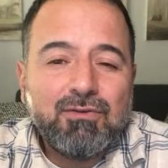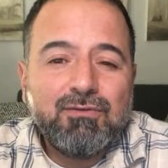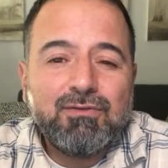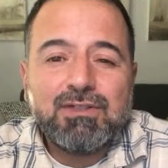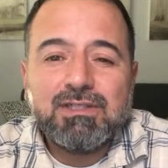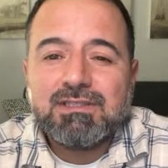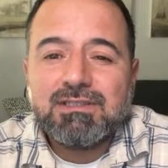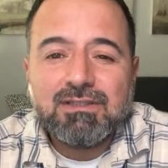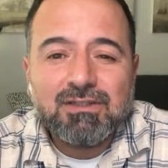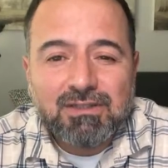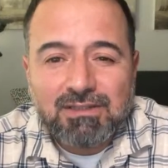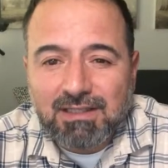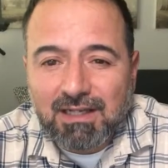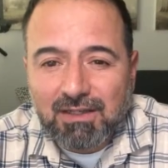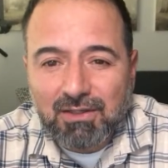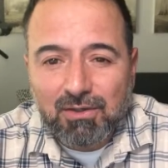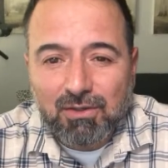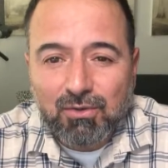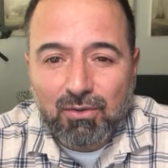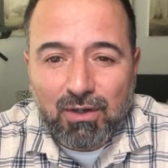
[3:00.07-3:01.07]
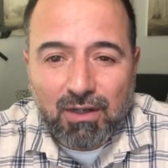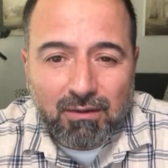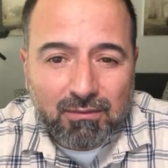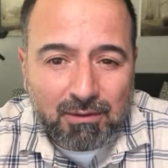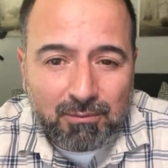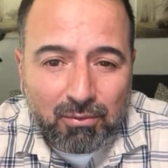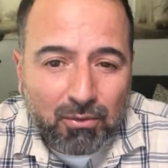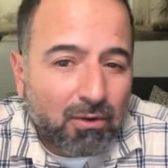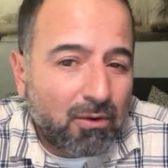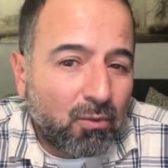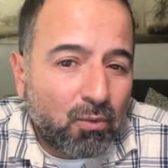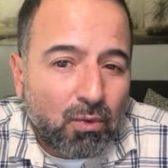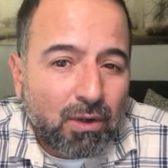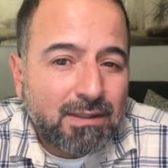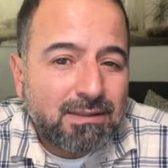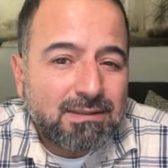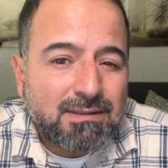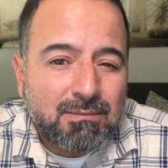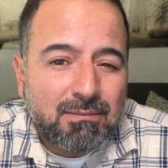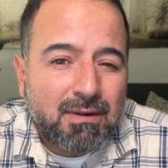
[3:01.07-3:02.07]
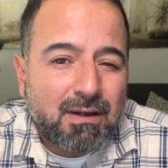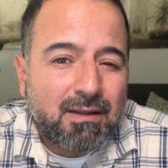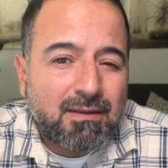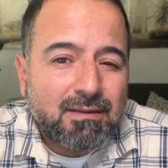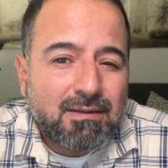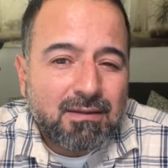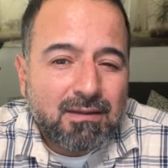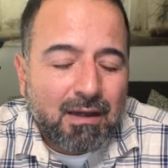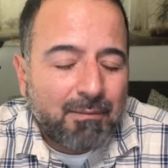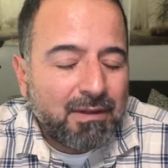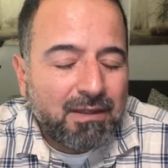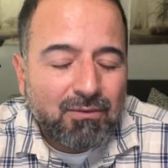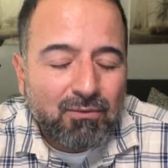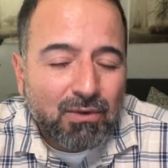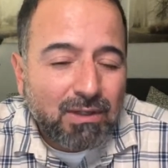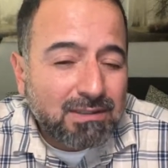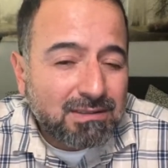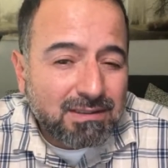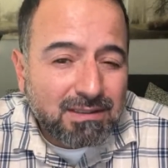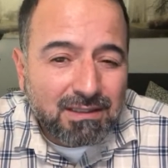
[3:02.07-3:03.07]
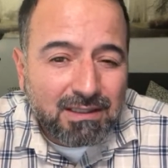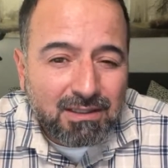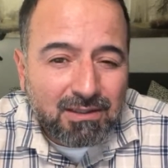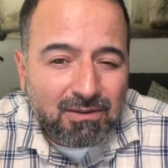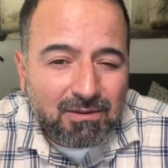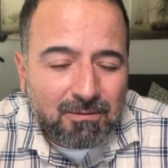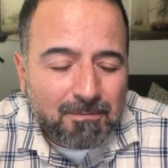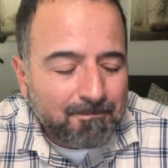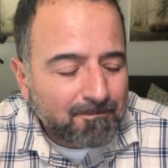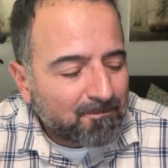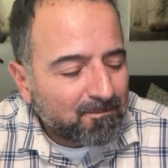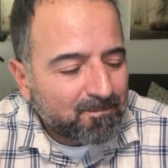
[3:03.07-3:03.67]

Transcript: just looked at your credit report once a month. I mean, once a year.